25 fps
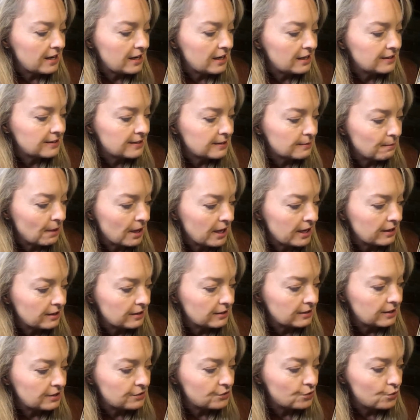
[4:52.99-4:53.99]
and
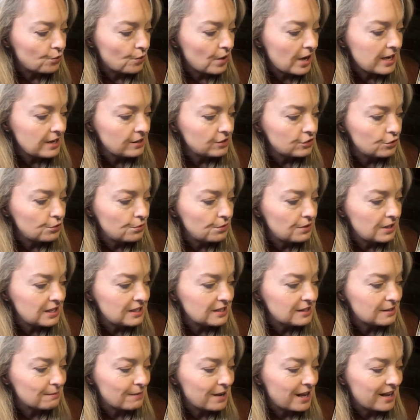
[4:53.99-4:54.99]
smiled his great toothy
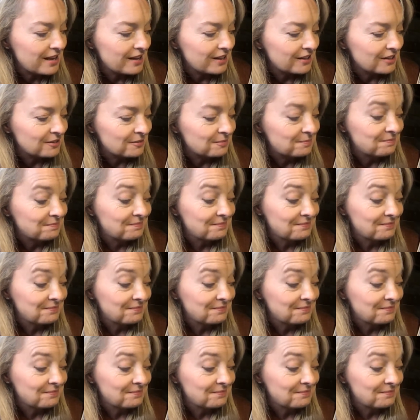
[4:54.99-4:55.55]
smile.